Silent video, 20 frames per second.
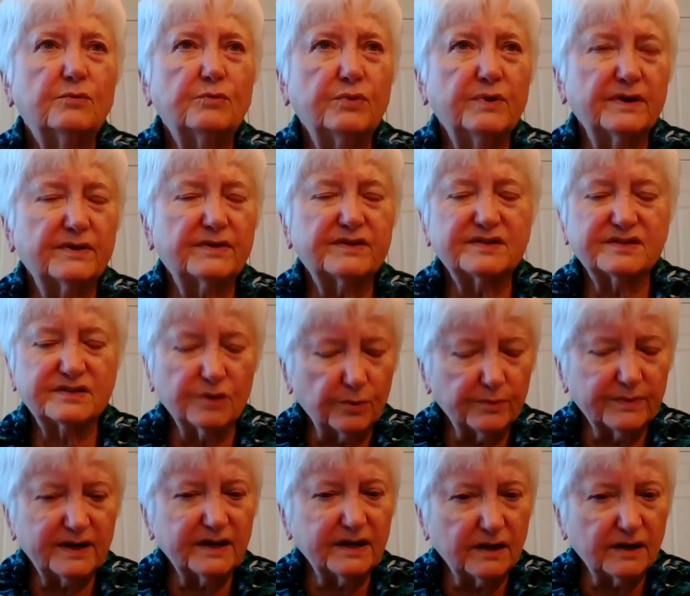with so
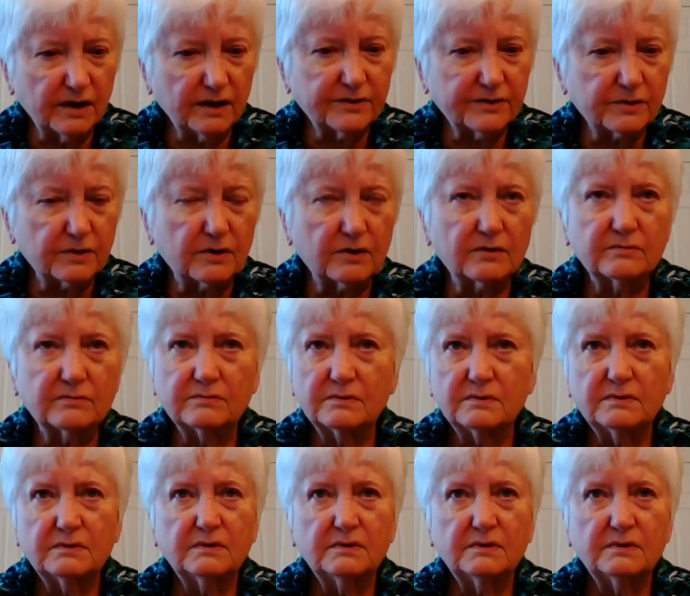many other